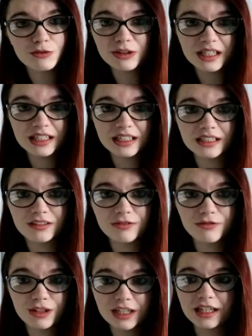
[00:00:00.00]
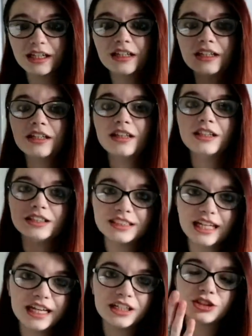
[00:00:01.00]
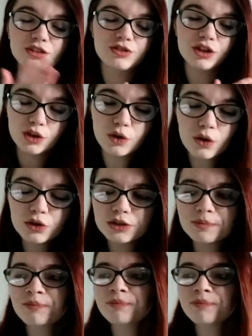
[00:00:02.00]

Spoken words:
fearless angel of the Lord,